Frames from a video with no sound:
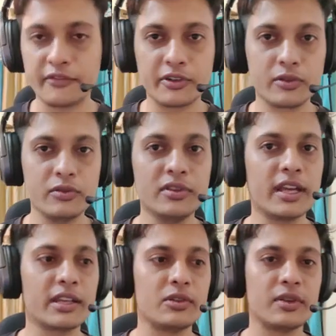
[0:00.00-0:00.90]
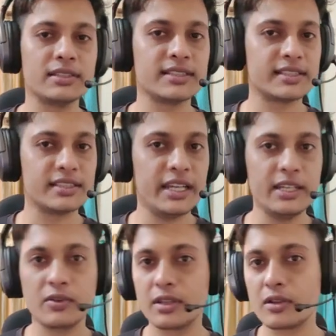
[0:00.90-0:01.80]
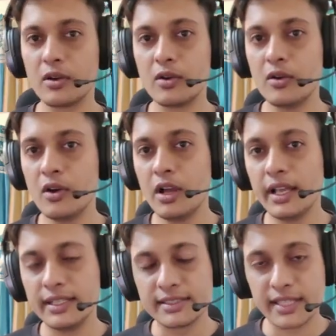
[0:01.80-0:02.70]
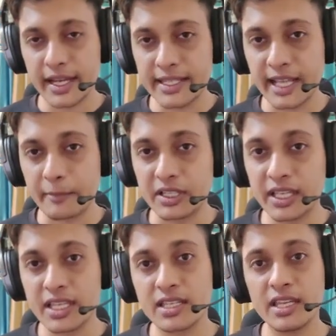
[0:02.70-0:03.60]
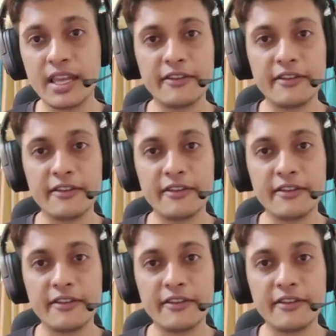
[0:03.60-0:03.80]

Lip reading: If true, then you can succeed, you can go inside the application.